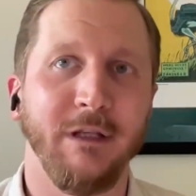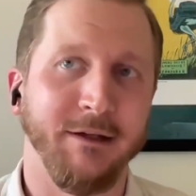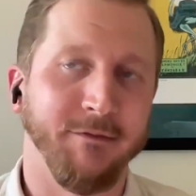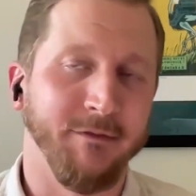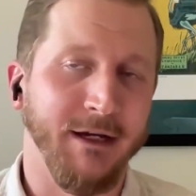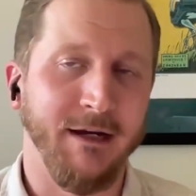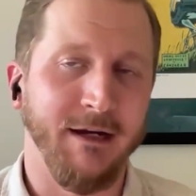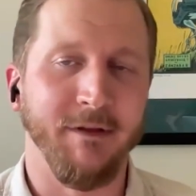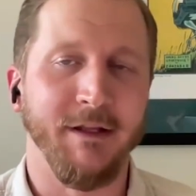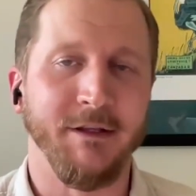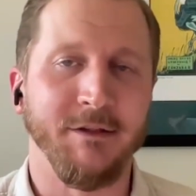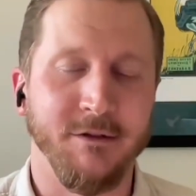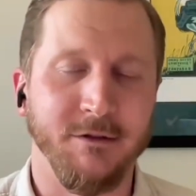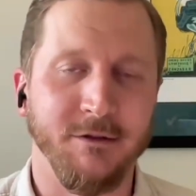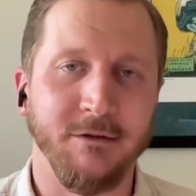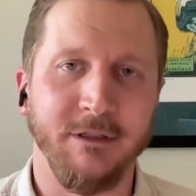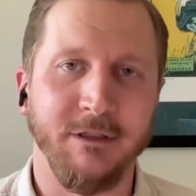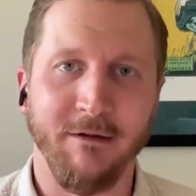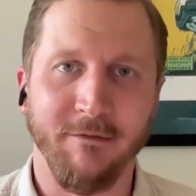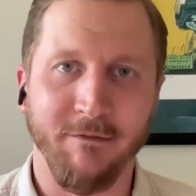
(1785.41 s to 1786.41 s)
Like if I have that
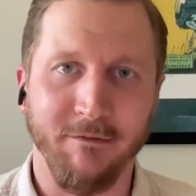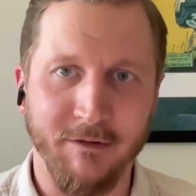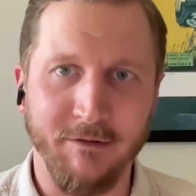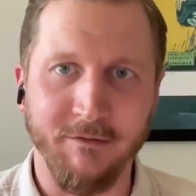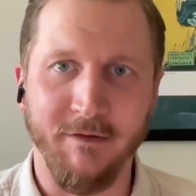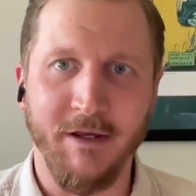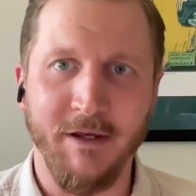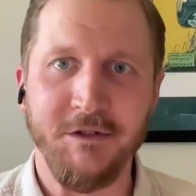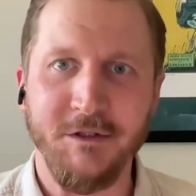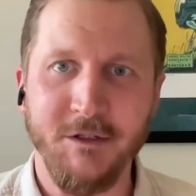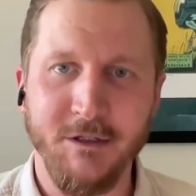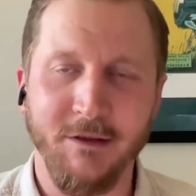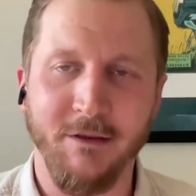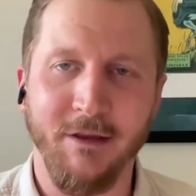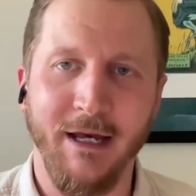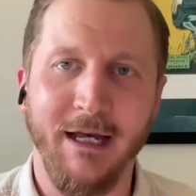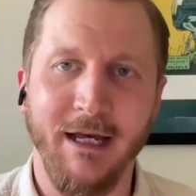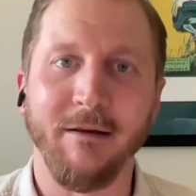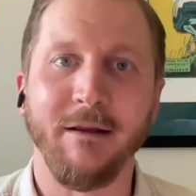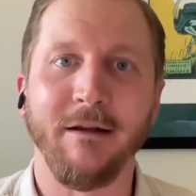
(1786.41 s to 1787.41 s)
skill and I've invested in
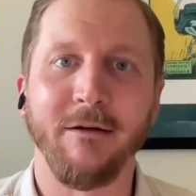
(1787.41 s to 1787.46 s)
that,